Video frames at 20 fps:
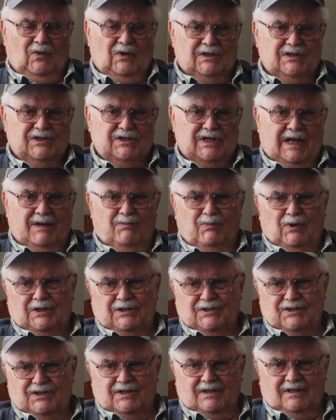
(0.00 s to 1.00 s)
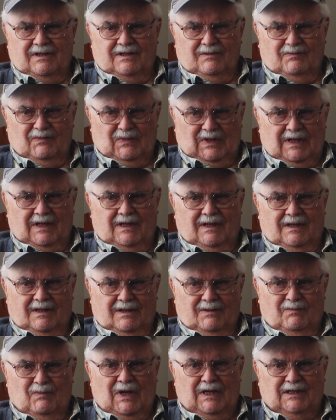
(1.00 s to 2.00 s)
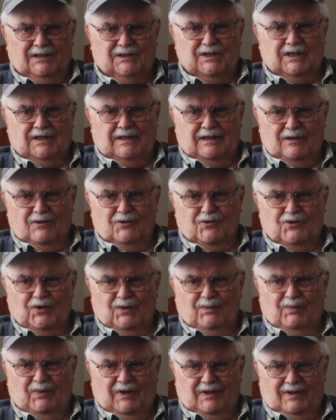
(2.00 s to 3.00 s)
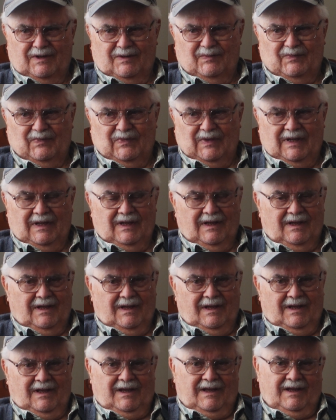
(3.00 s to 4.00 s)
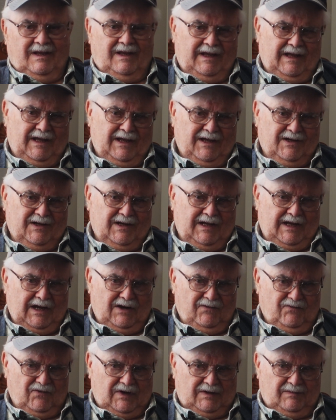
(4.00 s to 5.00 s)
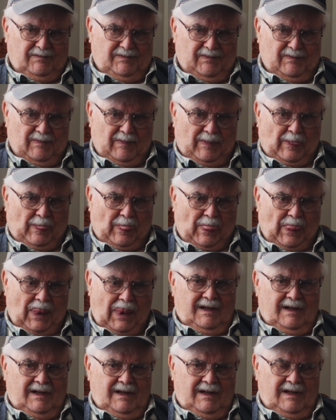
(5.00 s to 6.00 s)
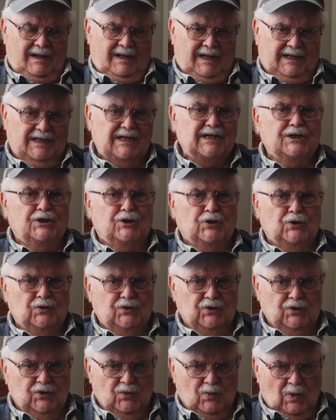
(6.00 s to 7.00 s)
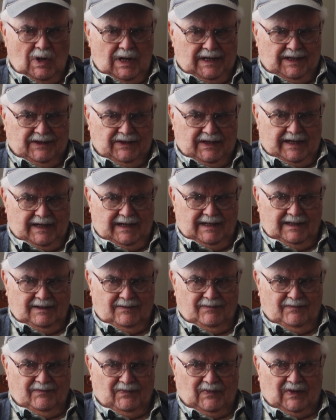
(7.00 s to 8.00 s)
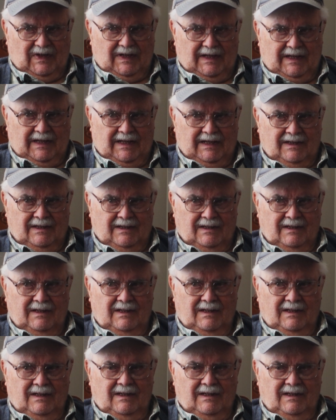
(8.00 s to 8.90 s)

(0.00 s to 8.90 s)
We established a Mazda dealership in Everett. I didn't do too well at that, and